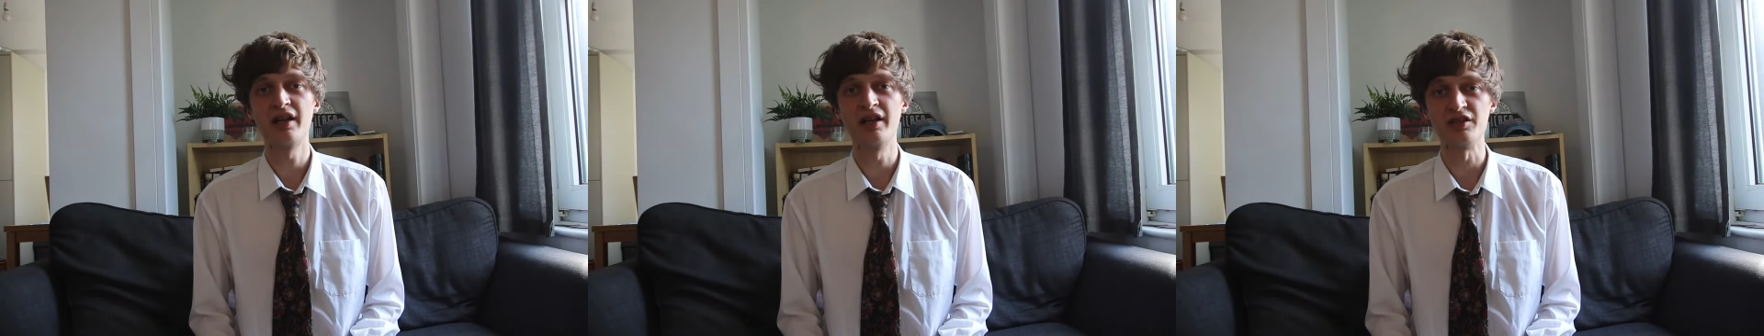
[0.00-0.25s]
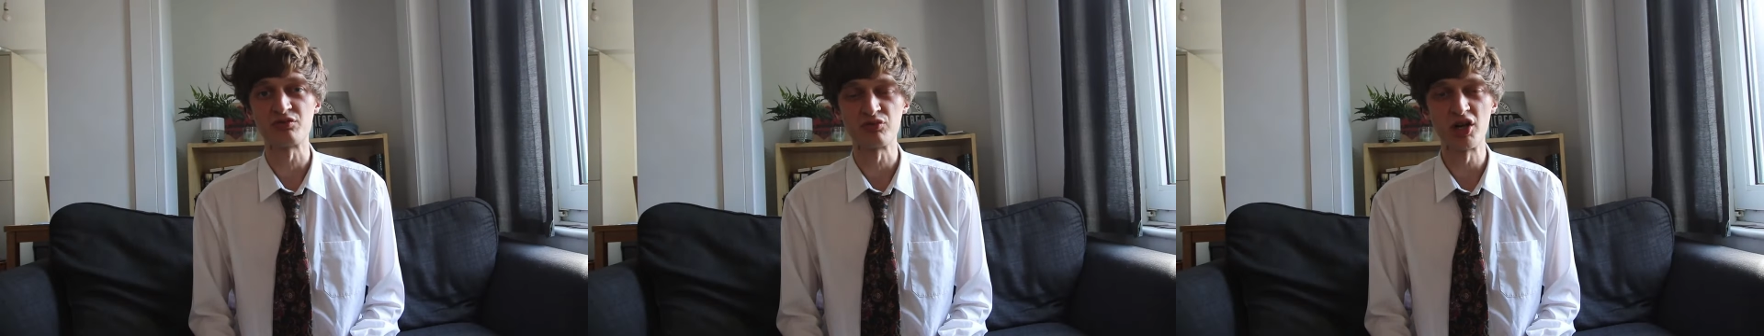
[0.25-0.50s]

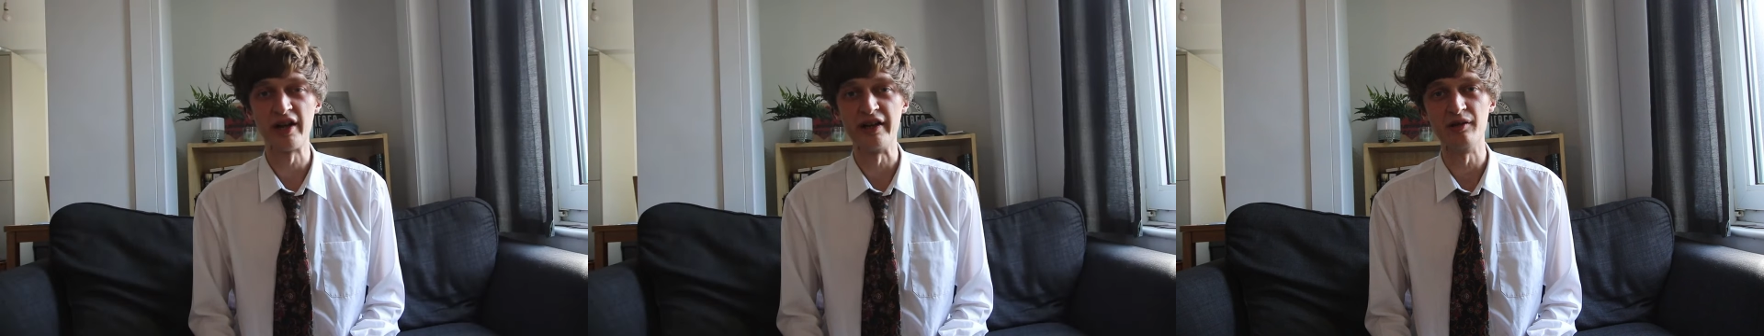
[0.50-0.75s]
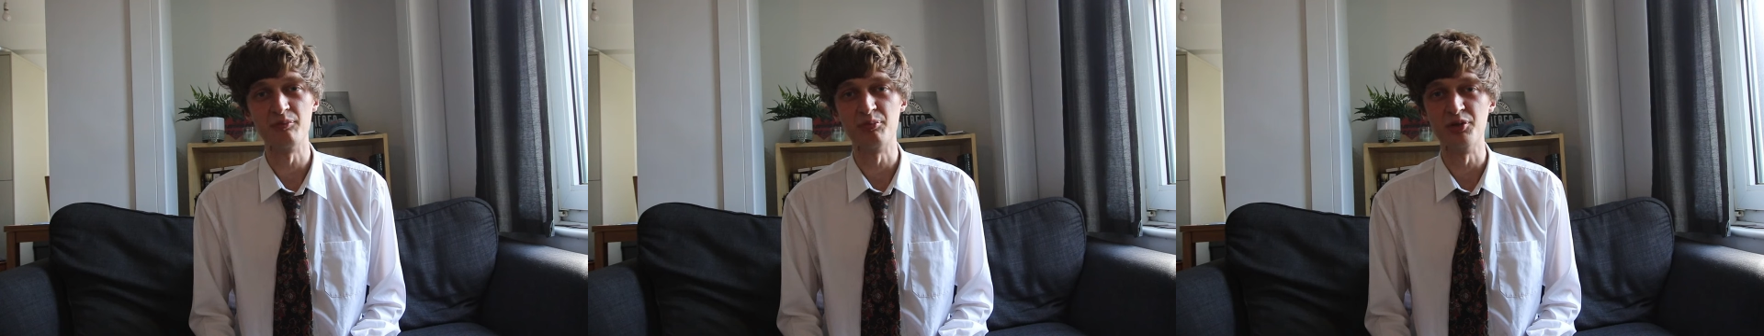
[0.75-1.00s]
it's
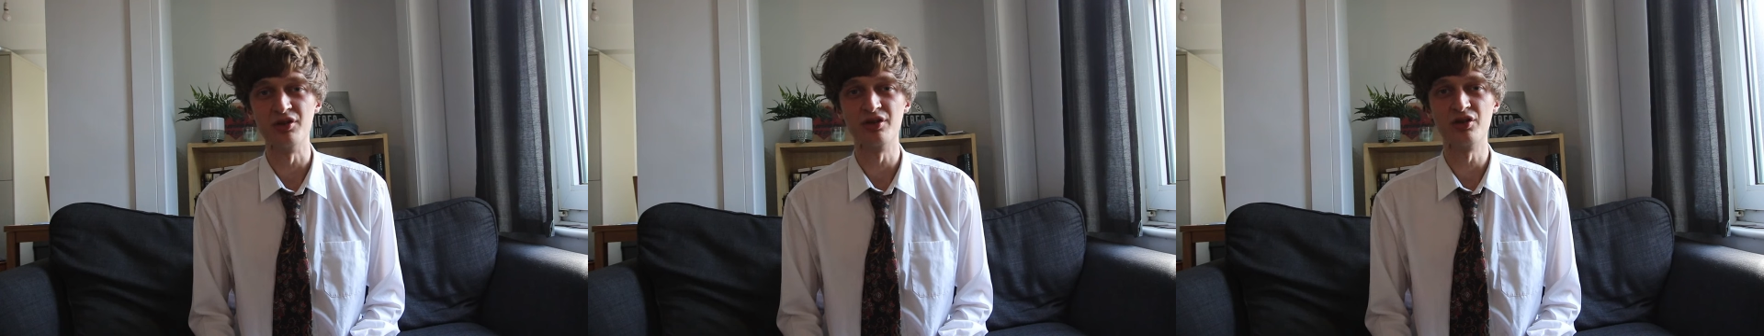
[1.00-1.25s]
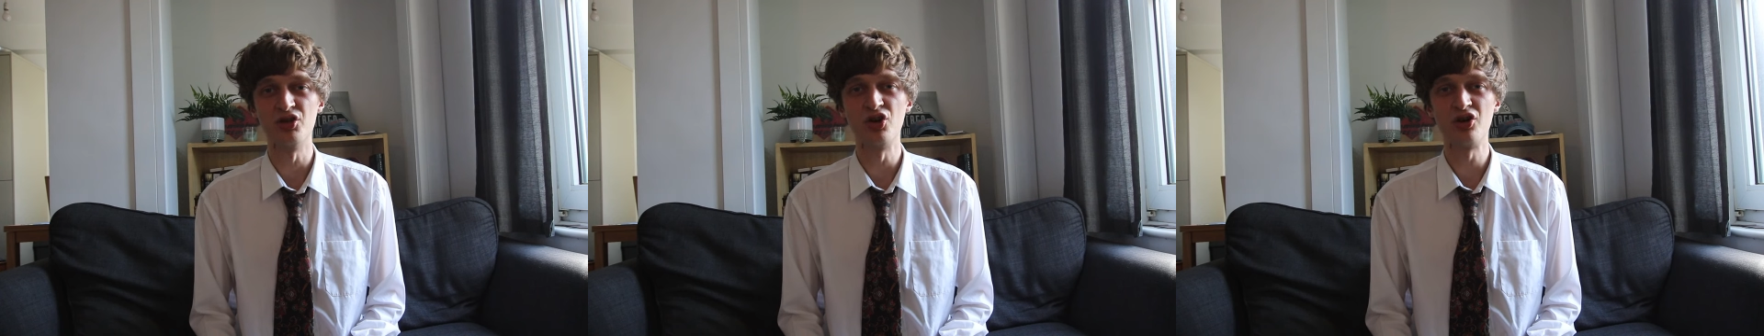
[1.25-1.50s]
right
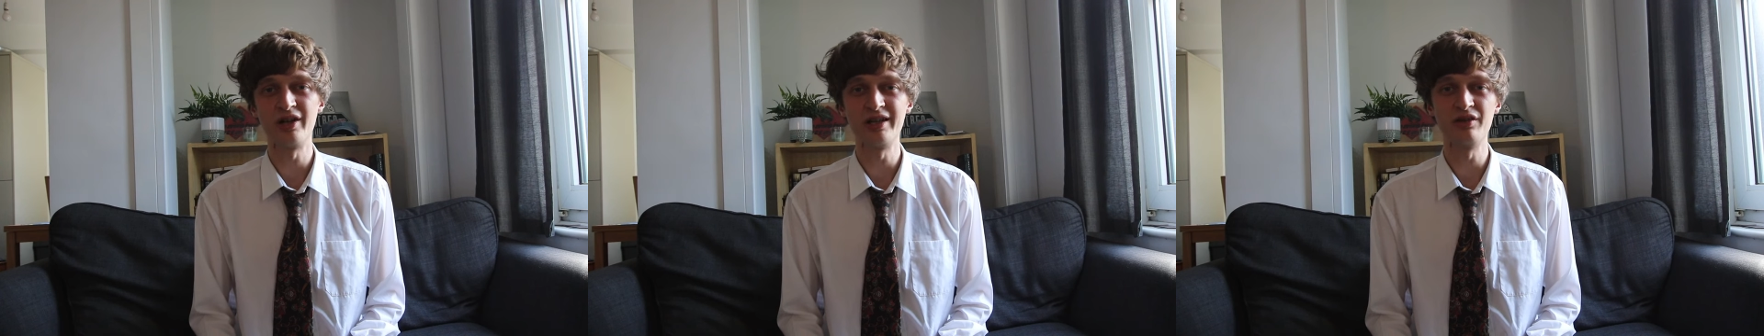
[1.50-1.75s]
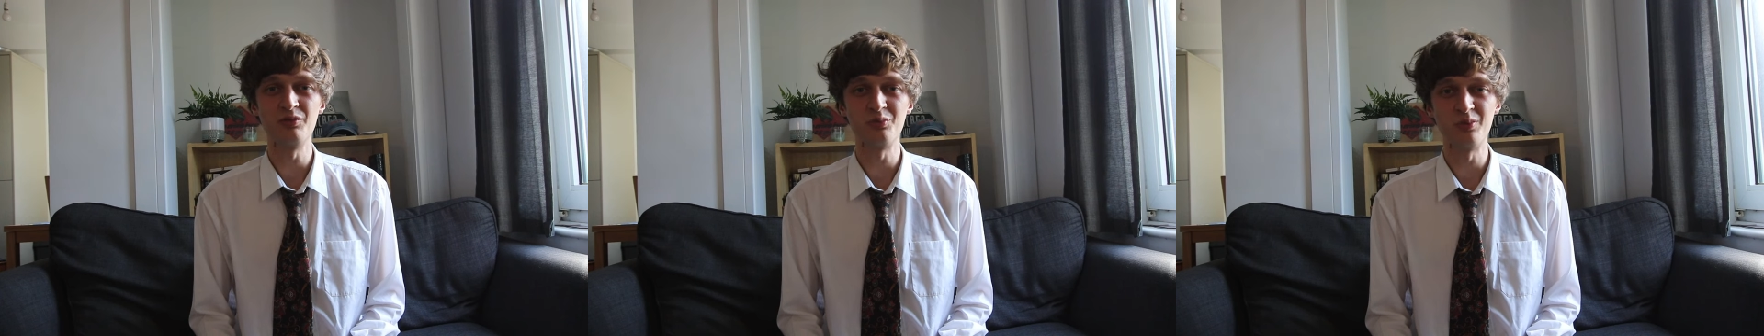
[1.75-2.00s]
but not
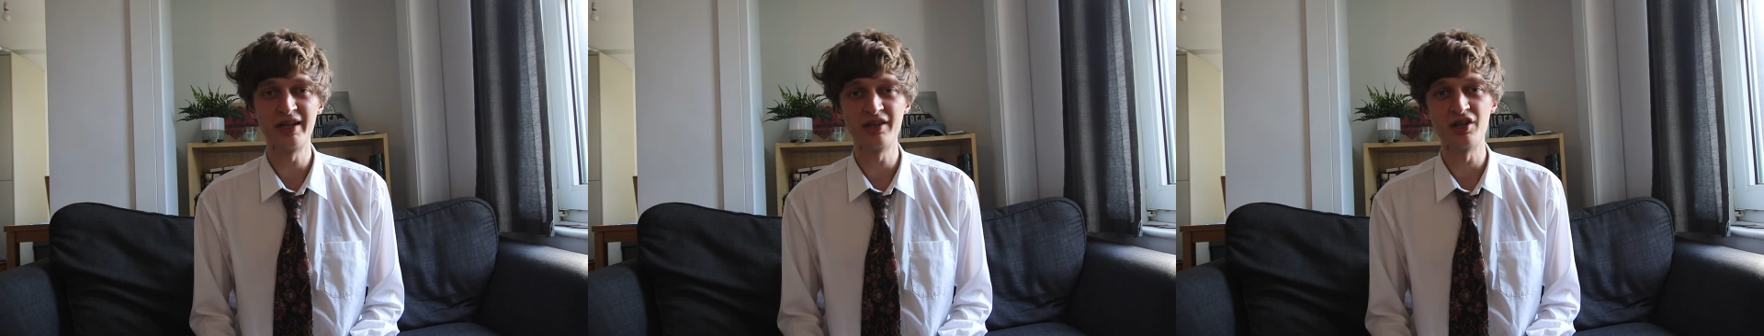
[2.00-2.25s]
in the way